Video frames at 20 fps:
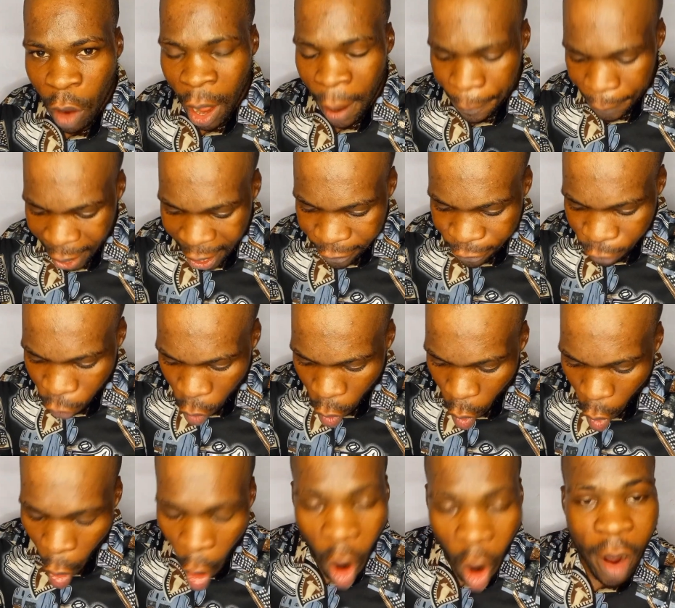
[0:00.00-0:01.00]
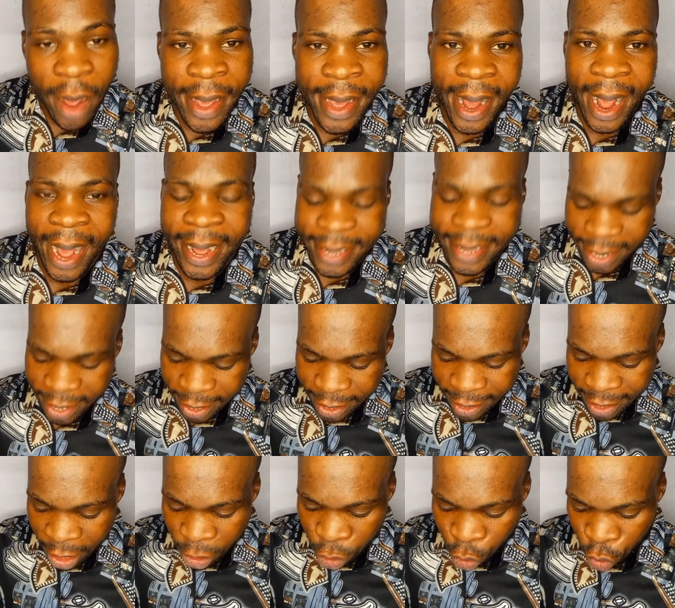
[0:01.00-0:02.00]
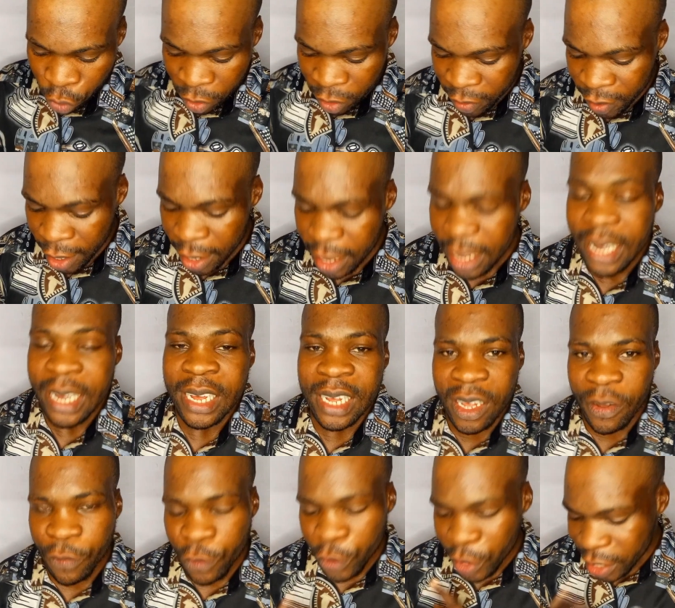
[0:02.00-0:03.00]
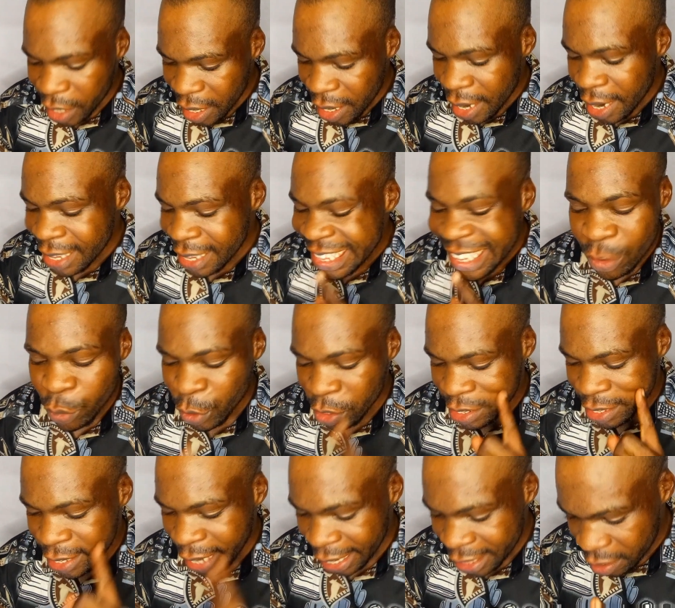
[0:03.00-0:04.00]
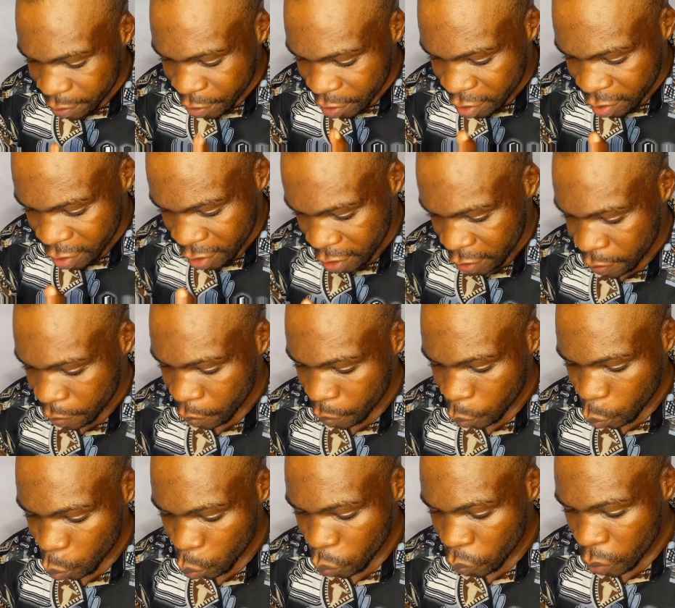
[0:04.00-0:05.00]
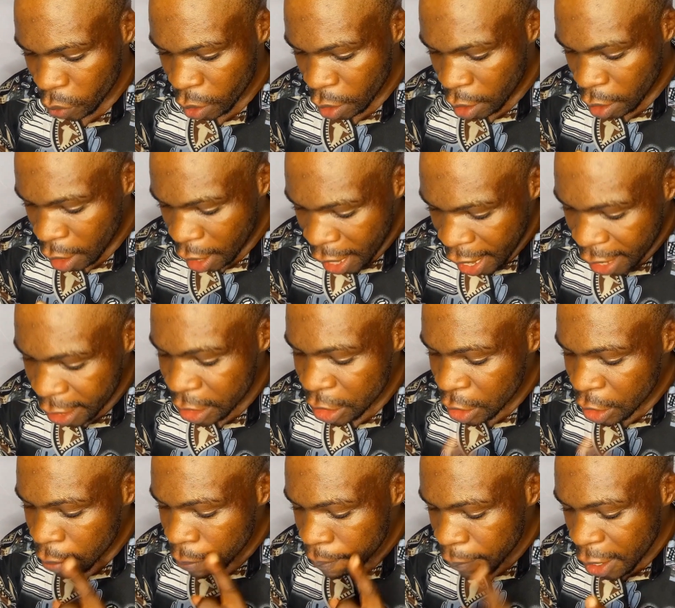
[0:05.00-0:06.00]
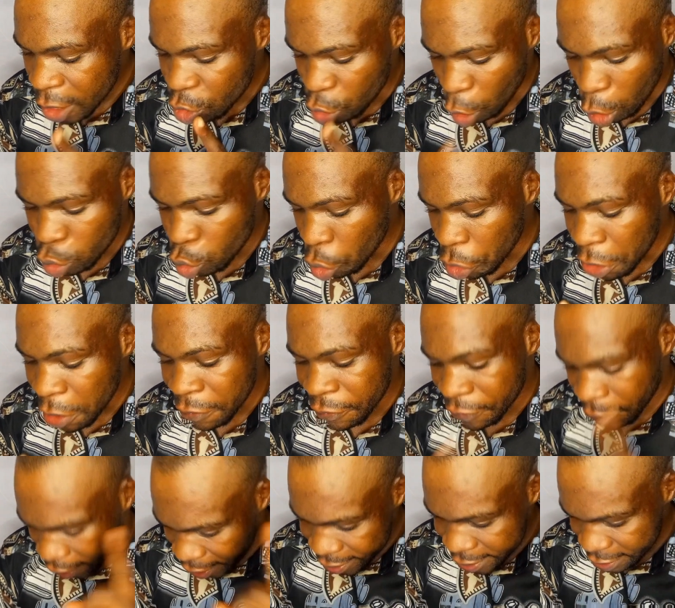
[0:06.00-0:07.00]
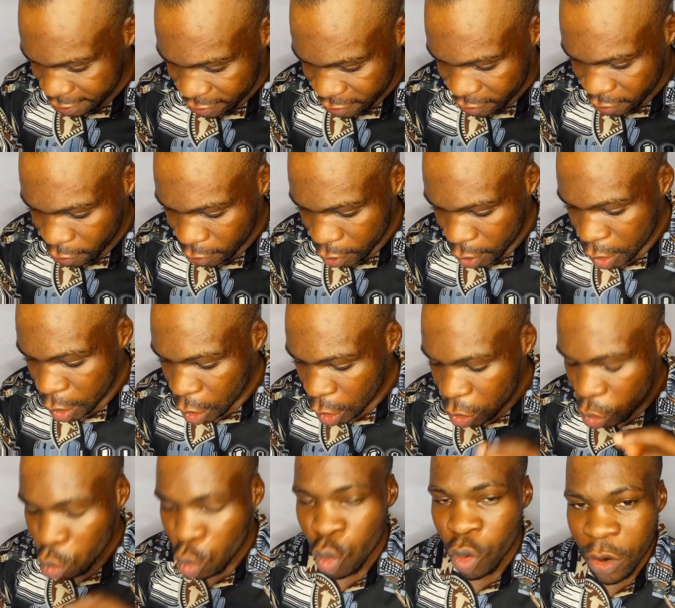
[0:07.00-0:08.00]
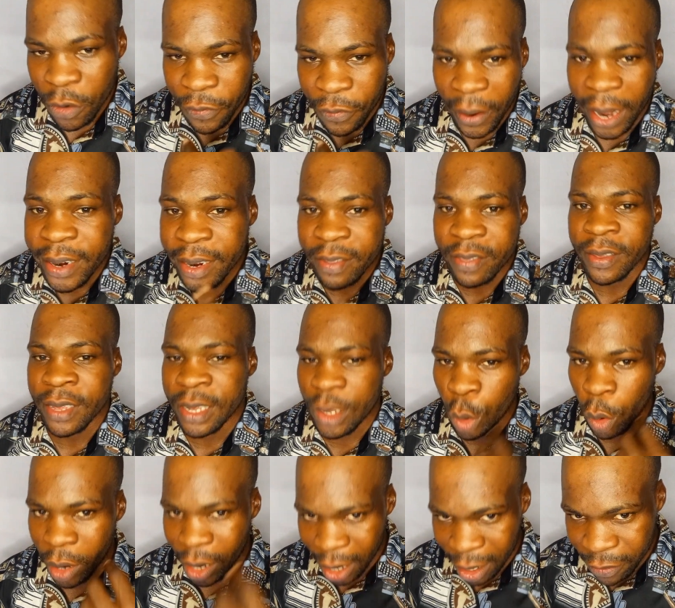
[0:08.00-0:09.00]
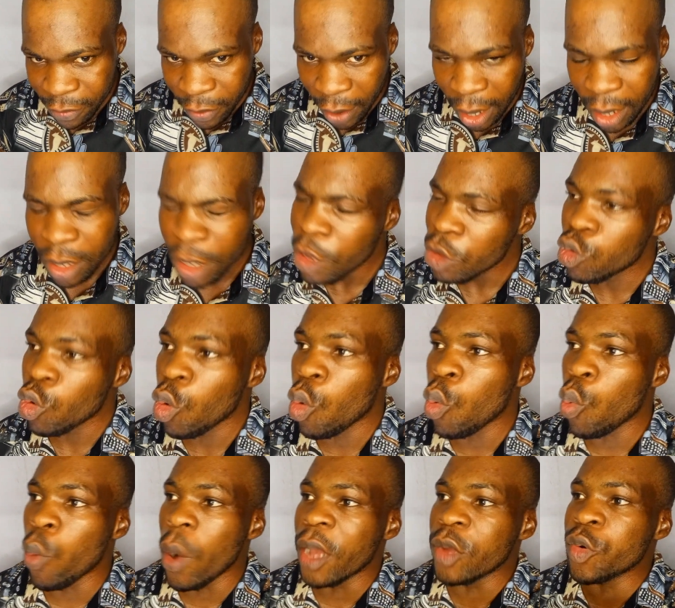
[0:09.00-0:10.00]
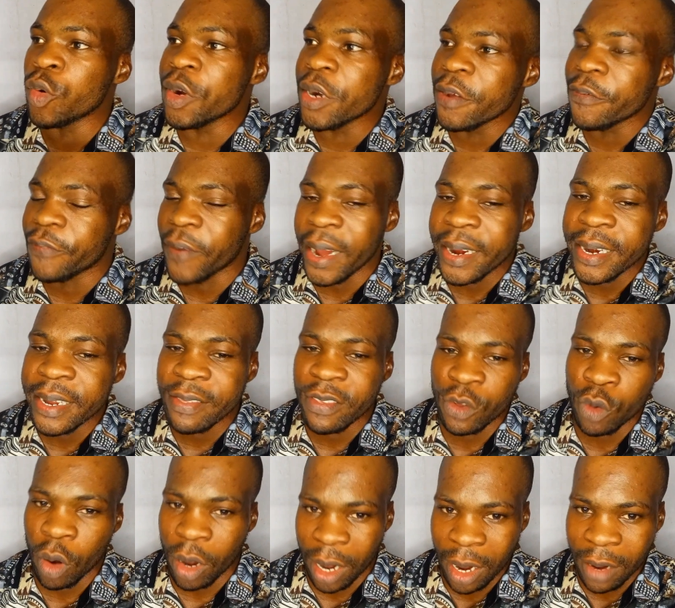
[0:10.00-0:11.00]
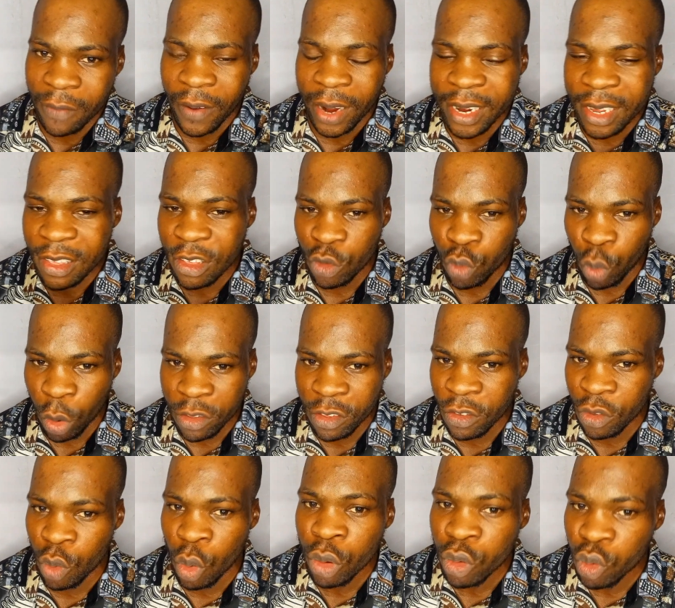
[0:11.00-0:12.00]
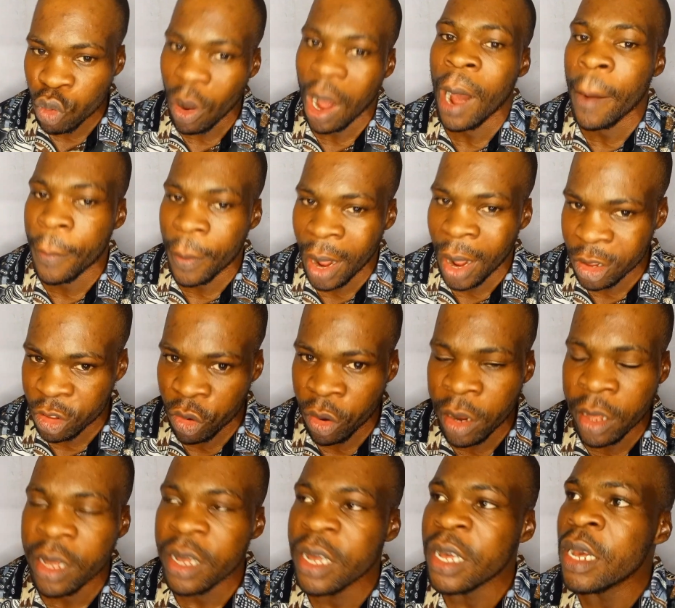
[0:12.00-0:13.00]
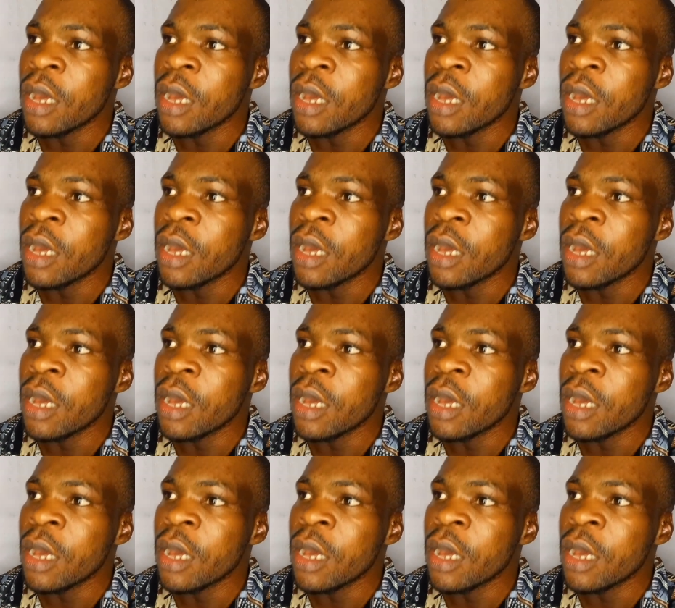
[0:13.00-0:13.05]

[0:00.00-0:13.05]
apply for all AI generated. You say if you generate it with ChatGPT, make sure you refine it. You refine it in your Canva. So when you refine it in your Canva, this is what is going to happen actually.